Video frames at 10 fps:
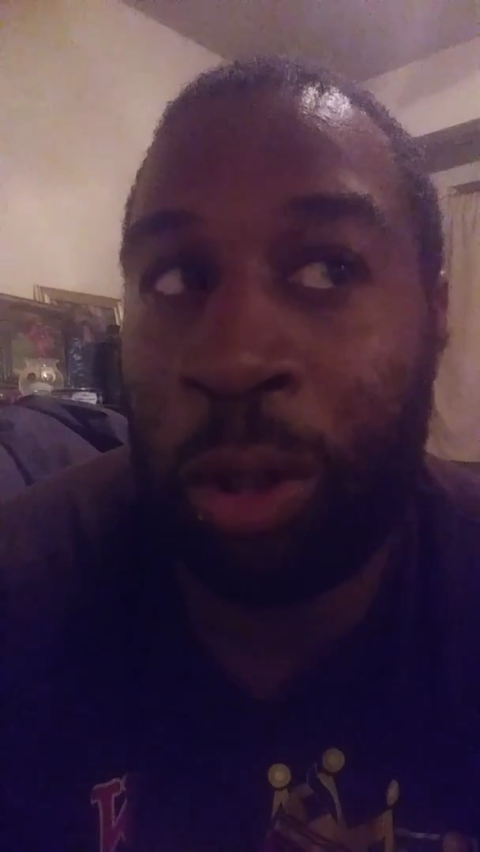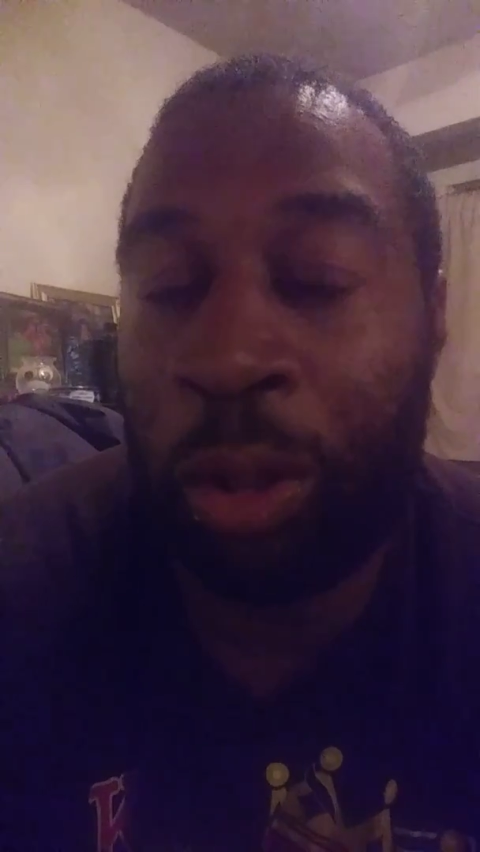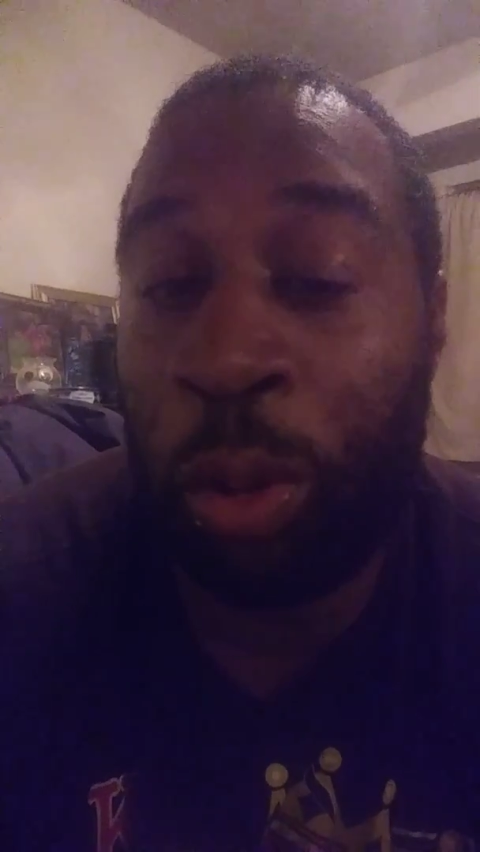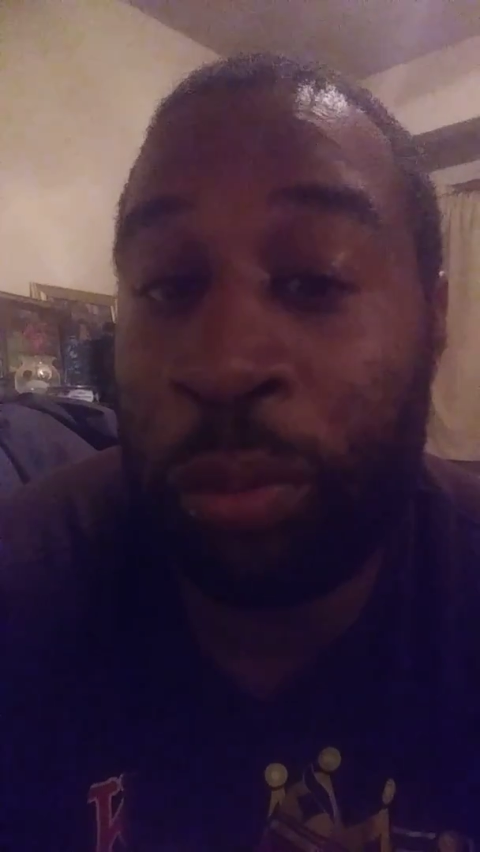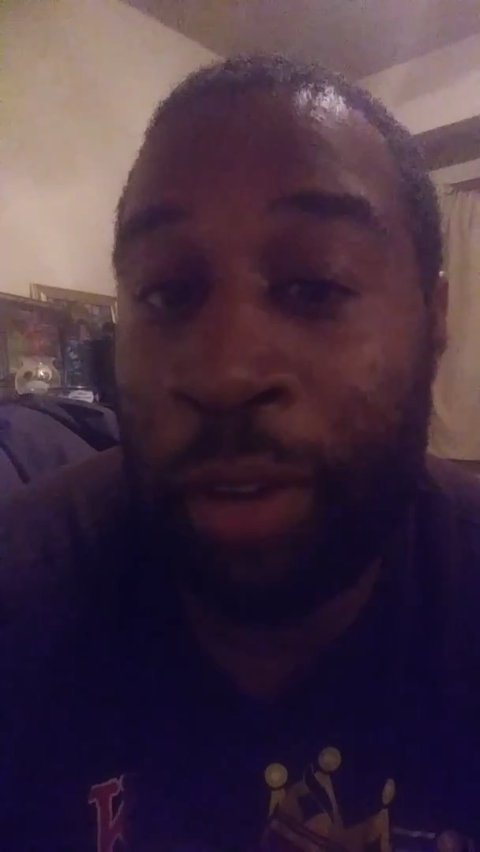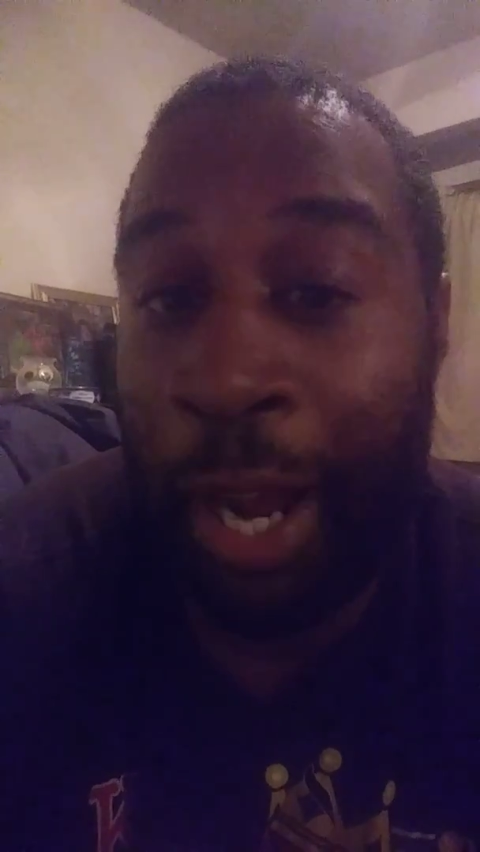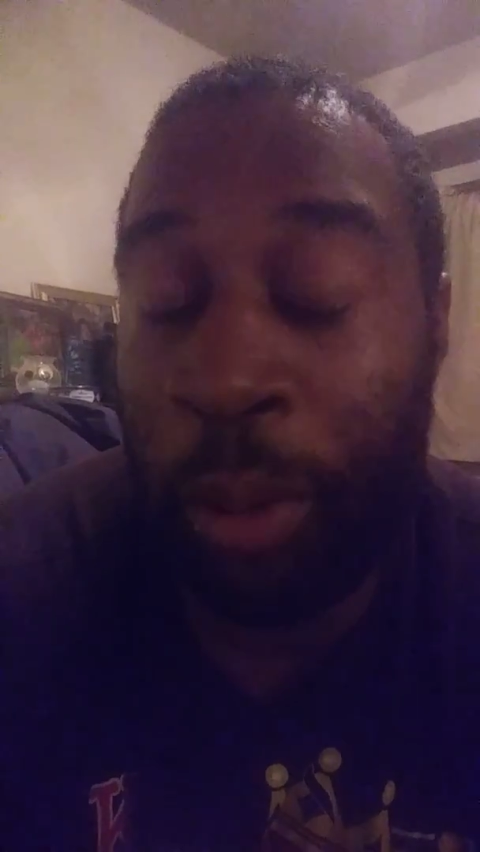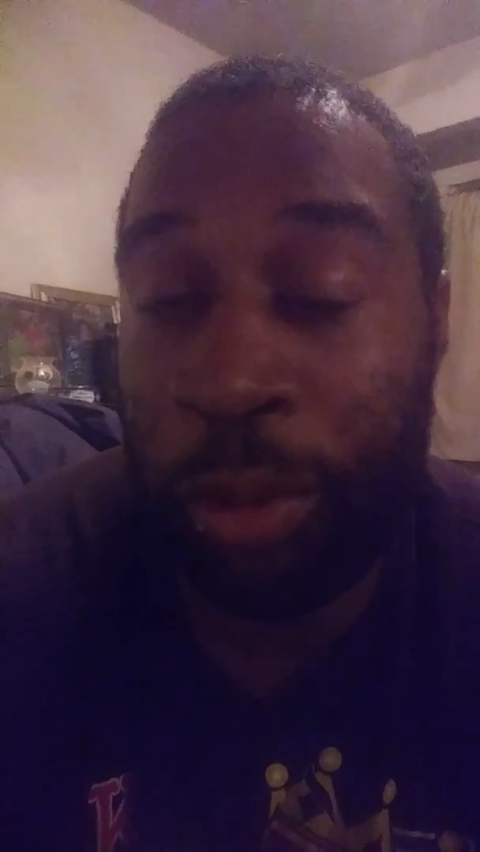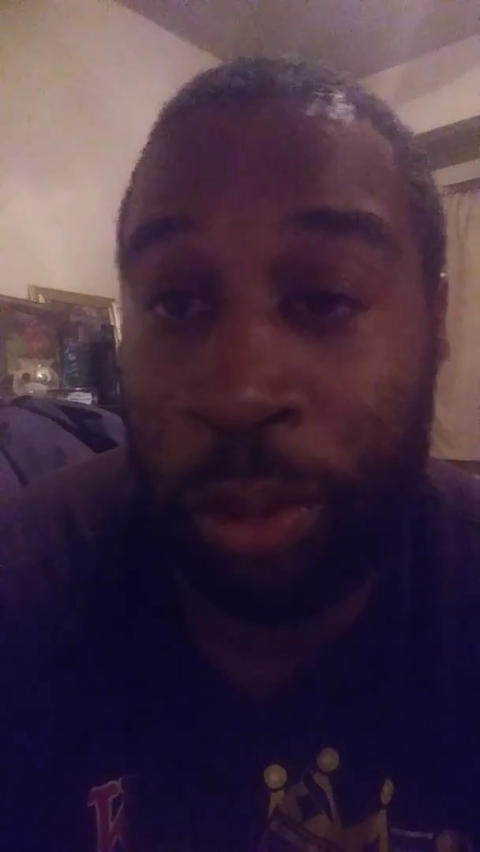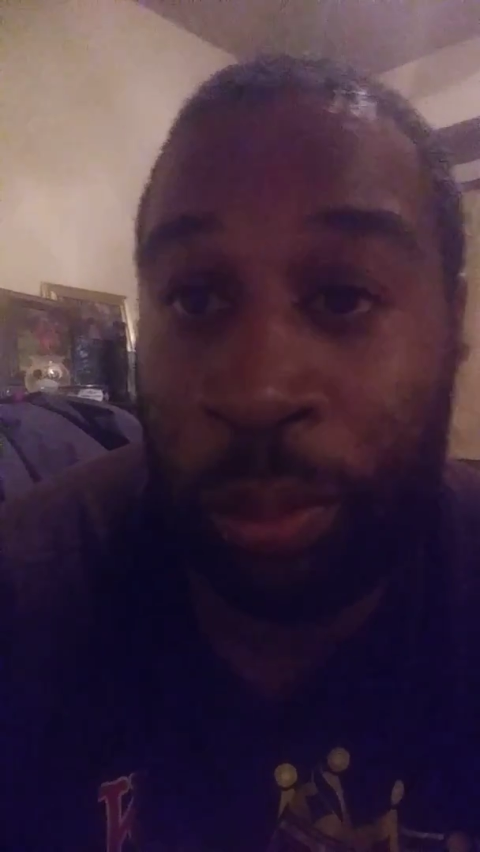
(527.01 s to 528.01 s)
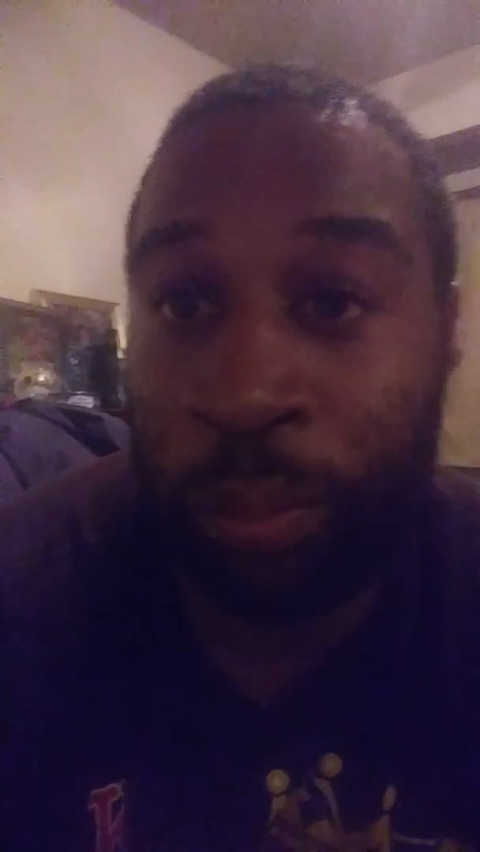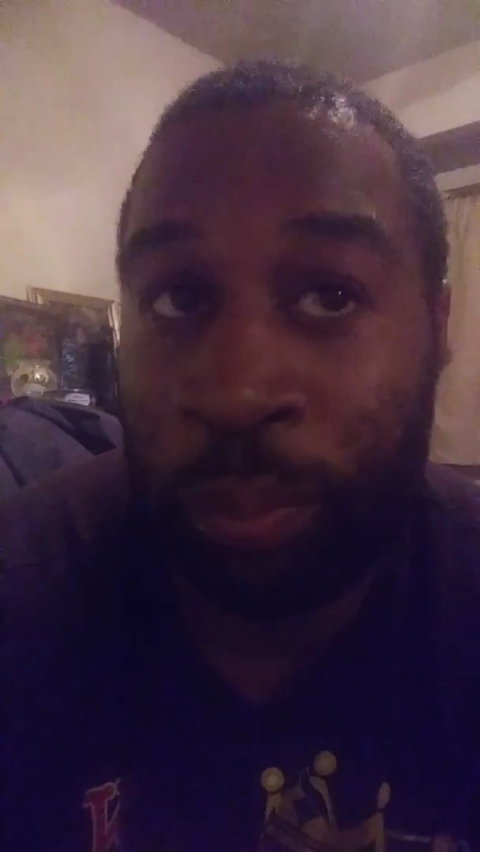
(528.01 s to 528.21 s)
are low value.